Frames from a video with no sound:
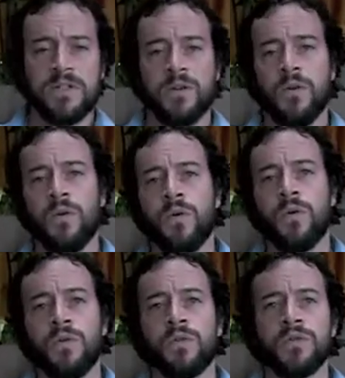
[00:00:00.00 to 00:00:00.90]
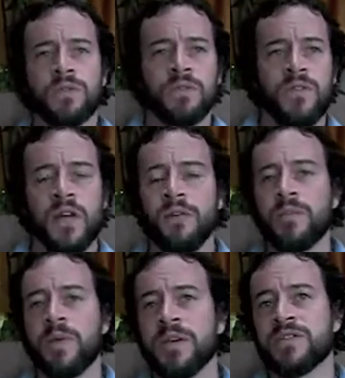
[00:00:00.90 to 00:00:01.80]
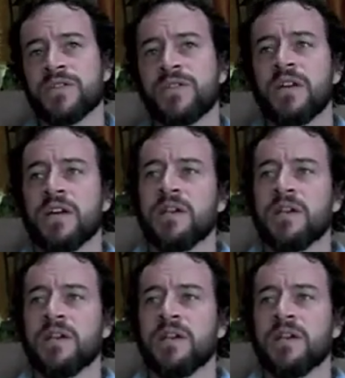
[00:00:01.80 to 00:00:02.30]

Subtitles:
your whole sort of health picture.